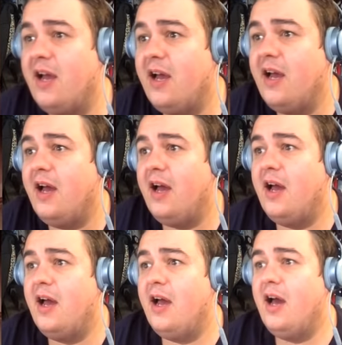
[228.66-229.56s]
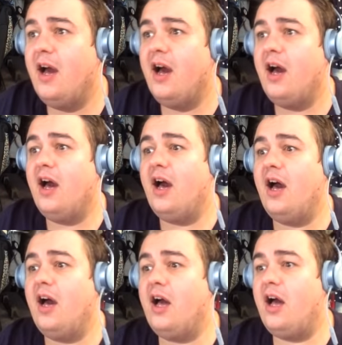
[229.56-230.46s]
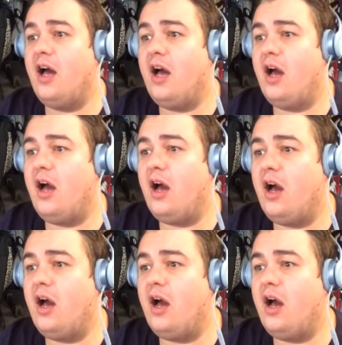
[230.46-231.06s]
(silence)